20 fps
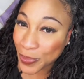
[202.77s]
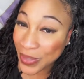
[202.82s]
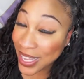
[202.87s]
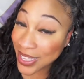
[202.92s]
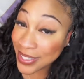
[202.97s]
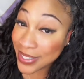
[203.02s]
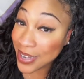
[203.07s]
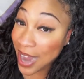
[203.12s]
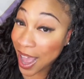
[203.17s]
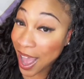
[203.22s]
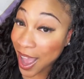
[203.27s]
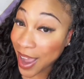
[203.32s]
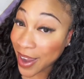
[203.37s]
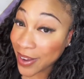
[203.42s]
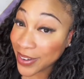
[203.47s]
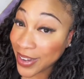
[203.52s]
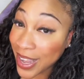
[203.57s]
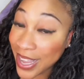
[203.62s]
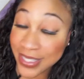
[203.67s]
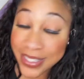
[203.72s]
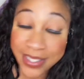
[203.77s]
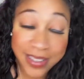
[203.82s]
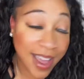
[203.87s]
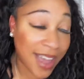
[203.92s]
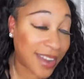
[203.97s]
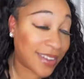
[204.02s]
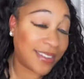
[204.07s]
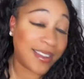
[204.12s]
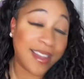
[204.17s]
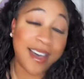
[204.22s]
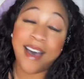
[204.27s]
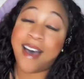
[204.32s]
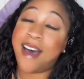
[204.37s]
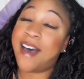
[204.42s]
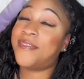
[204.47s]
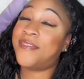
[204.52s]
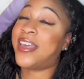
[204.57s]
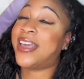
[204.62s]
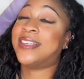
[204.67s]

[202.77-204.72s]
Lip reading: It's not. It's love